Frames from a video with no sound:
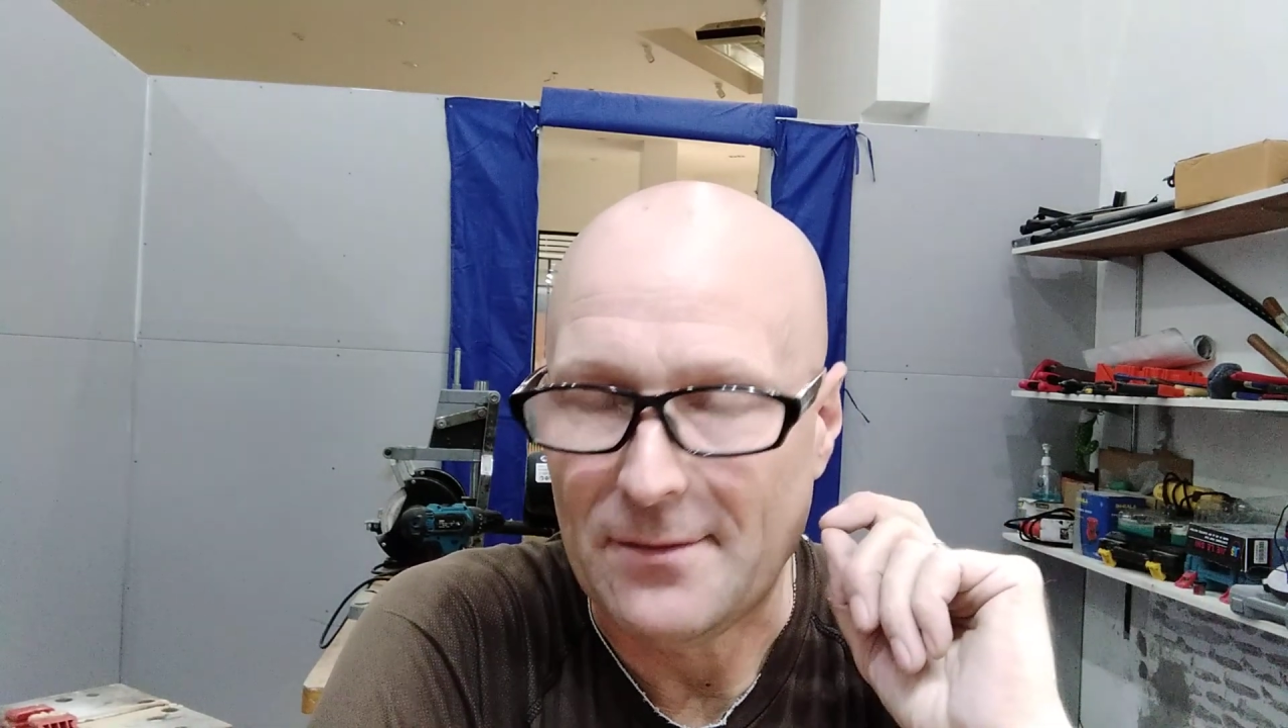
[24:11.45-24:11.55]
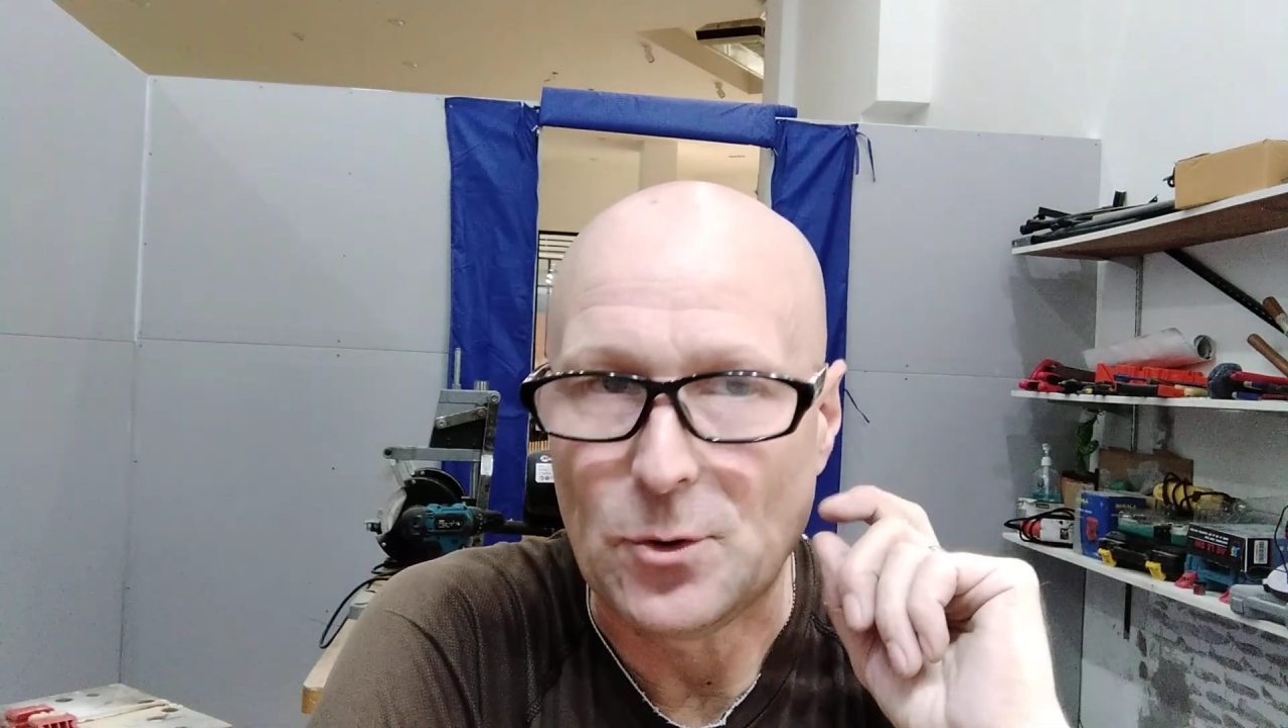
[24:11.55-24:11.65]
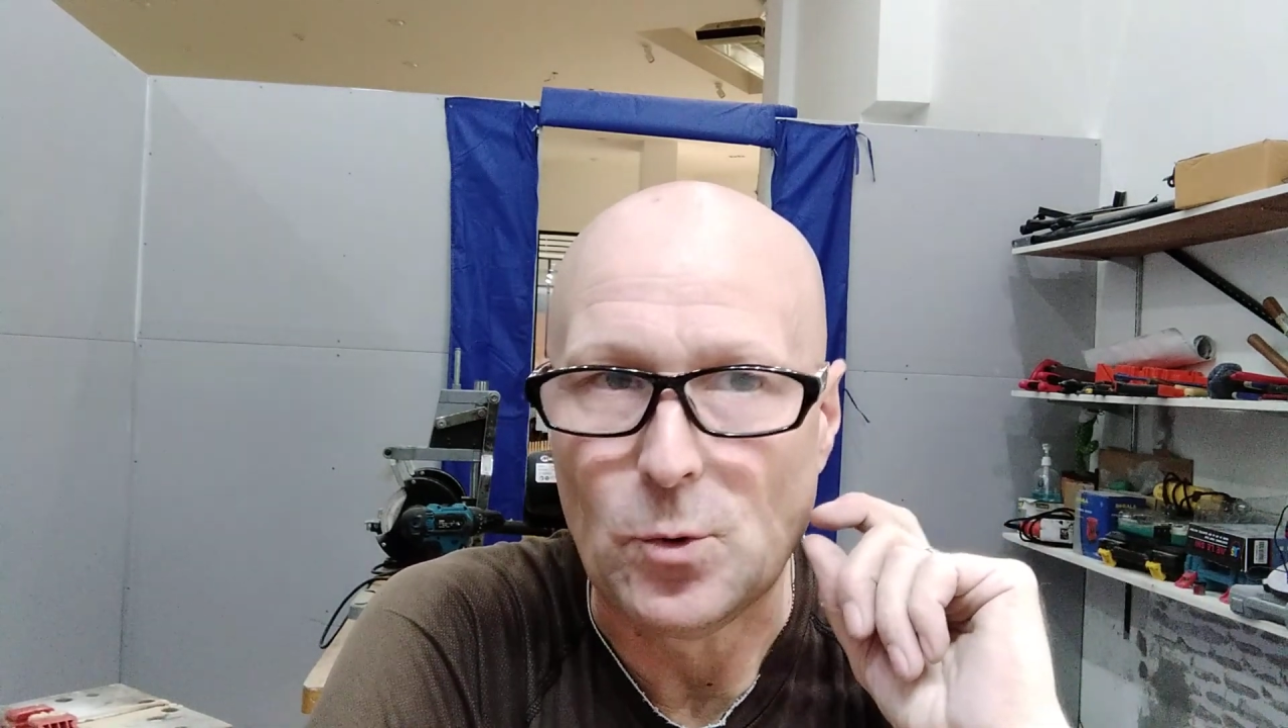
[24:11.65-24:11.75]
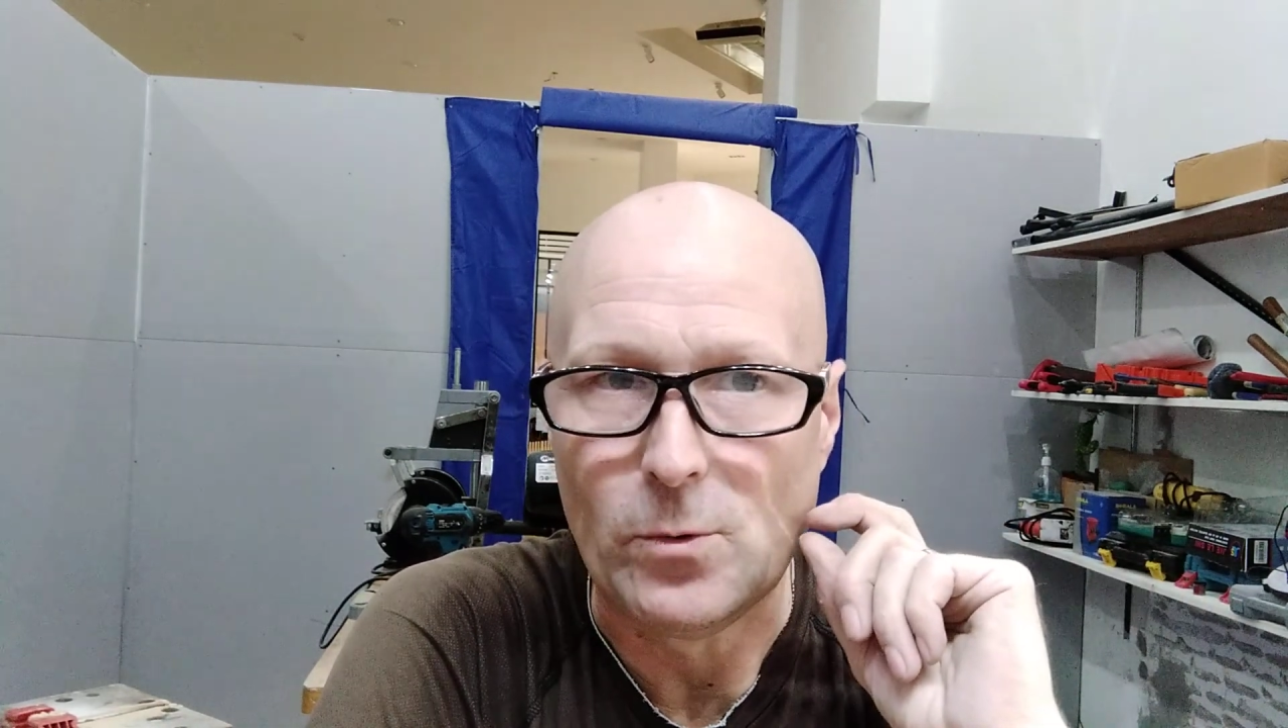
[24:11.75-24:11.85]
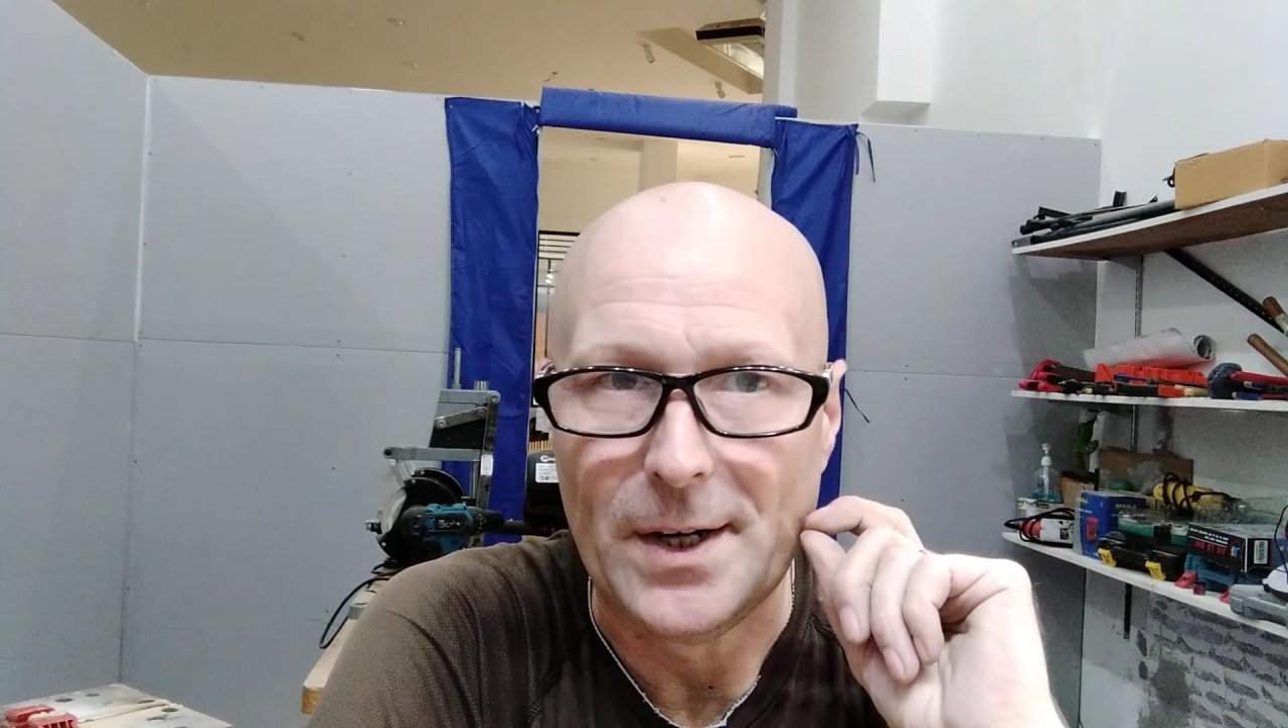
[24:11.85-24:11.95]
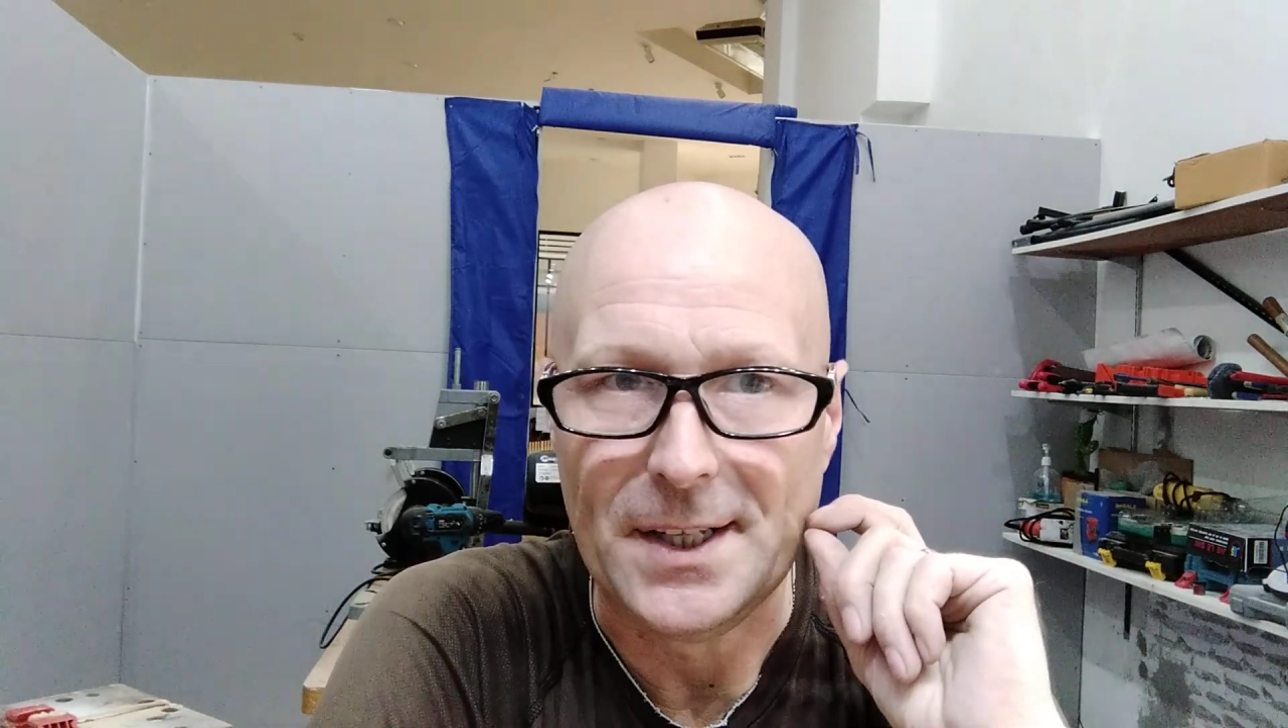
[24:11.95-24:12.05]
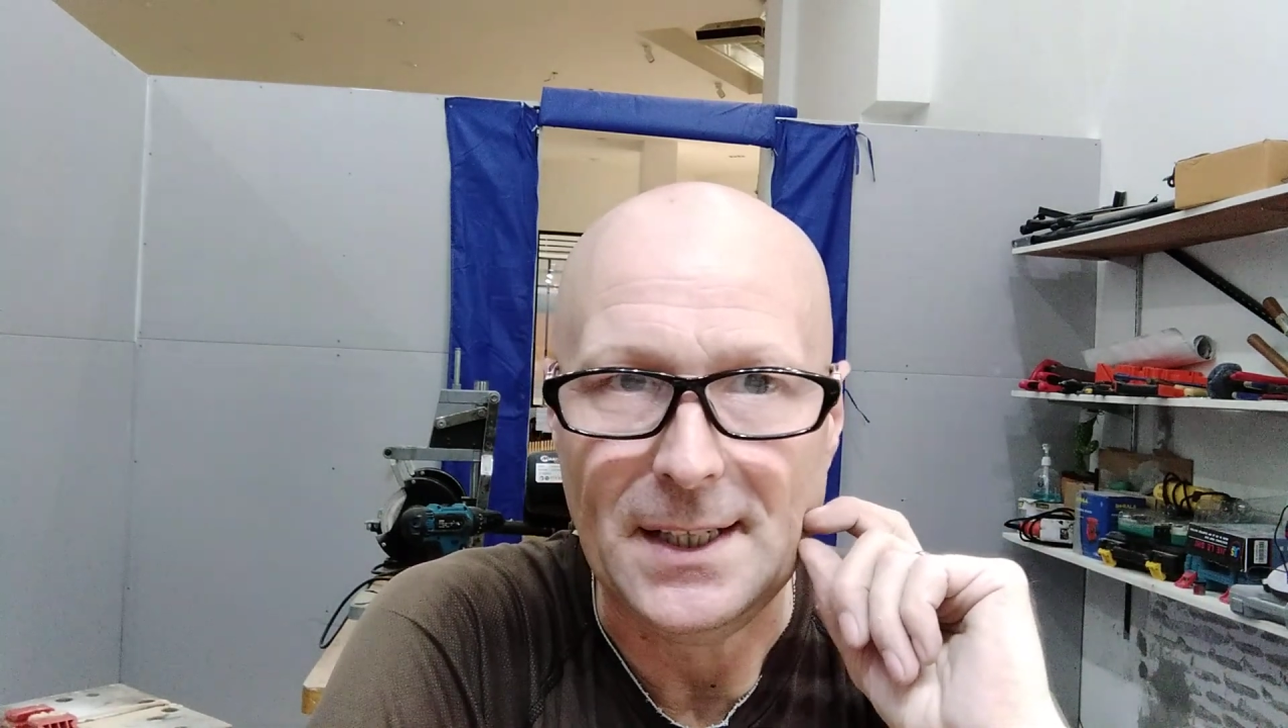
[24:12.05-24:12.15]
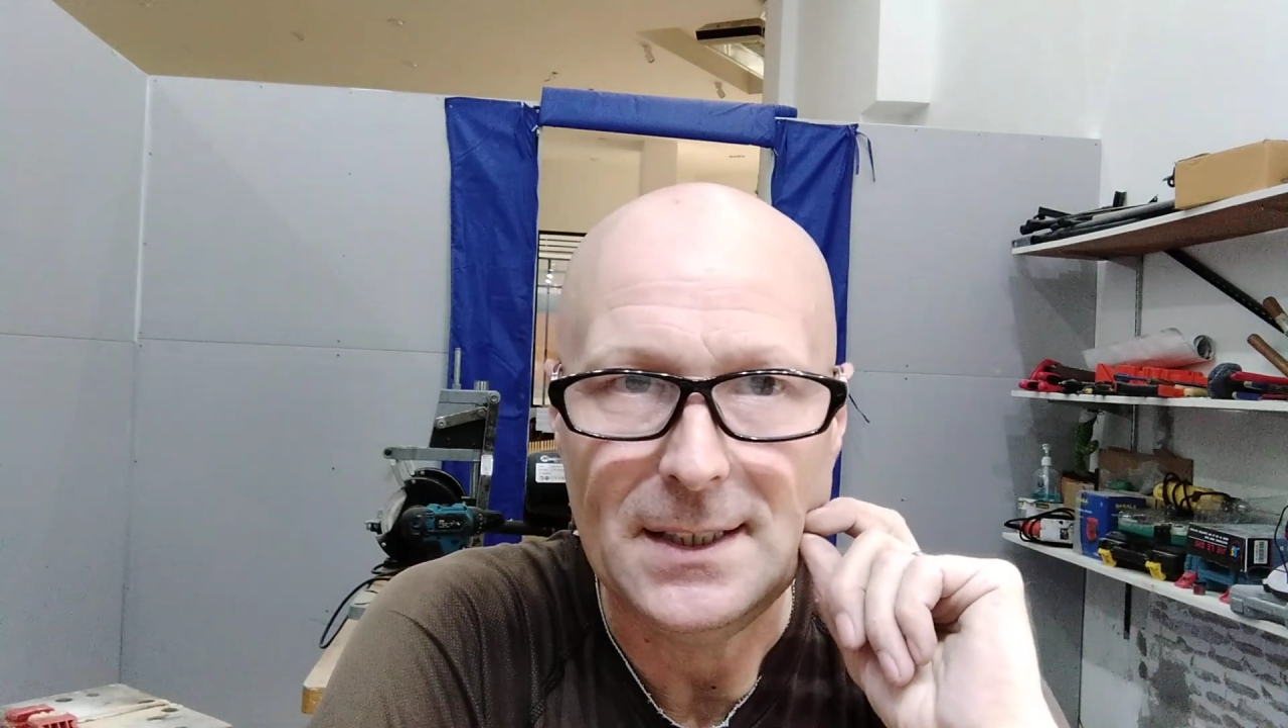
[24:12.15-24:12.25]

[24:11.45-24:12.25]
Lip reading: already,